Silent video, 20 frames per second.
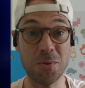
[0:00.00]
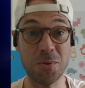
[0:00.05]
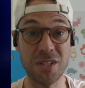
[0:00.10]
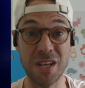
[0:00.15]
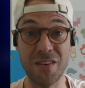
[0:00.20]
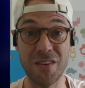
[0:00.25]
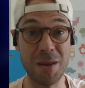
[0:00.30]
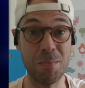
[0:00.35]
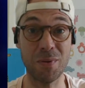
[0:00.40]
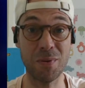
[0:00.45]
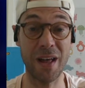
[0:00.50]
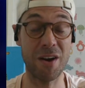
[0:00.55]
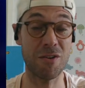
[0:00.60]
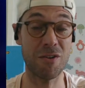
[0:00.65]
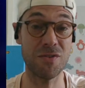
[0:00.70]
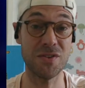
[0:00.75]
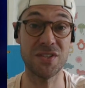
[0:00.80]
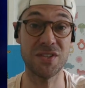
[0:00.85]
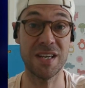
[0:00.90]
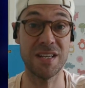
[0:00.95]
70 player on
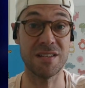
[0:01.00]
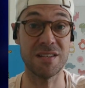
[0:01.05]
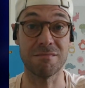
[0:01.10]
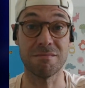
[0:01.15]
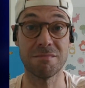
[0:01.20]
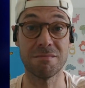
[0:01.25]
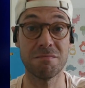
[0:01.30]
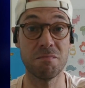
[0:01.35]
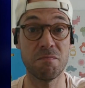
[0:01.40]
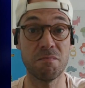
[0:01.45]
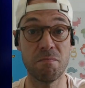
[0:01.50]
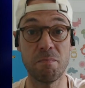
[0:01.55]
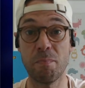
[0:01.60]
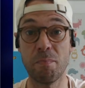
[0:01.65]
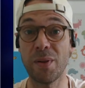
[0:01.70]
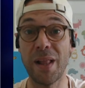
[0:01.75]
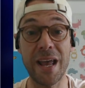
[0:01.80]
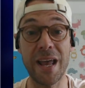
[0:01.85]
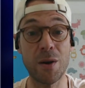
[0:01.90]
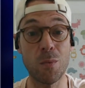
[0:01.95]
the season,
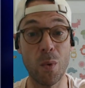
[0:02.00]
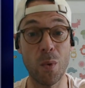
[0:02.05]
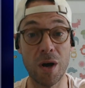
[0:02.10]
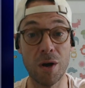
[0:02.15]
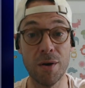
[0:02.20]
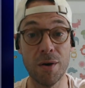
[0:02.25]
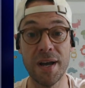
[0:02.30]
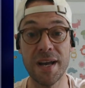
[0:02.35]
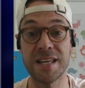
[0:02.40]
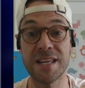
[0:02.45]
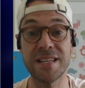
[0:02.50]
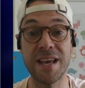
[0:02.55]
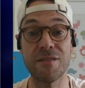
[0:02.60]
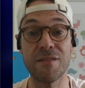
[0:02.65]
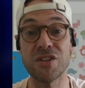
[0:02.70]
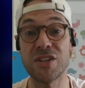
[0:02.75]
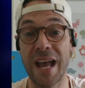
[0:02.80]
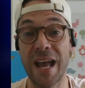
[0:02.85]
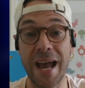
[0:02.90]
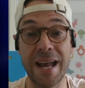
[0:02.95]
playing well. He's
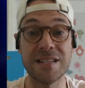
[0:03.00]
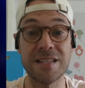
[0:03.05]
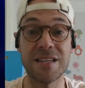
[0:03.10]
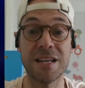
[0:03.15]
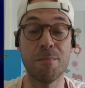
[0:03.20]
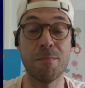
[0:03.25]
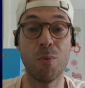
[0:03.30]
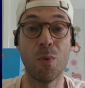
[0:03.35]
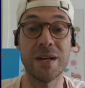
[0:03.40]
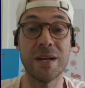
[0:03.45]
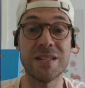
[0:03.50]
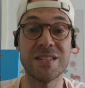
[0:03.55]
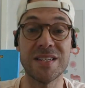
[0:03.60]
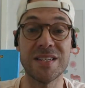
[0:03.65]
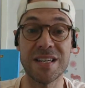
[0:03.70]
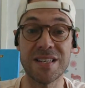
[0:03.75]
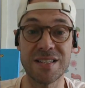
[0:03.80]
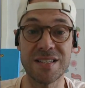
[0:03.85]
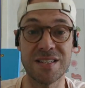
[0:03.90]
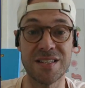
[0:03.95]
averaging 18 points,
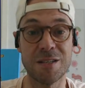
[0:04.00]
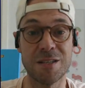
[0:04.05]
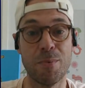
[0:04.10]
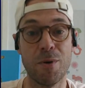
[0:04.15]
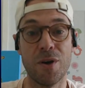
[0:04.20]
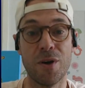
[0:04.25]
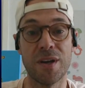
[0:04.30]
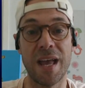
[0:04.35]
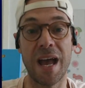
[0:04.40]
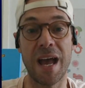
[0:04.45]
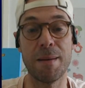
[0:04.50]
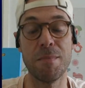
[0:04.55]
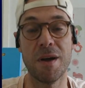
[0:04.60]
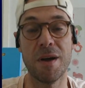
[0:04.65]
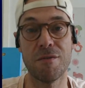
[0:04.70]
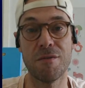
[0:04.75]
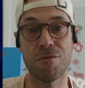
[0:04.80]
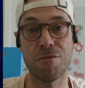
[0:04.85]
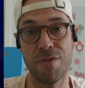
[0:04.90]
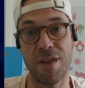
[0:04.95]
6 assists per game
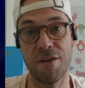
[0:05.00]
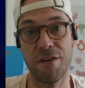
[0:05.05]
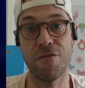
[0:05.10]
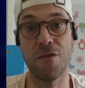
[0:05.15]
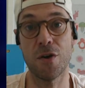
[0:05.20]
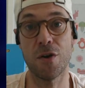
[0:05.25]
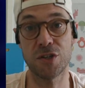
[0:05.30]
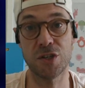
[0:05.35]
through their first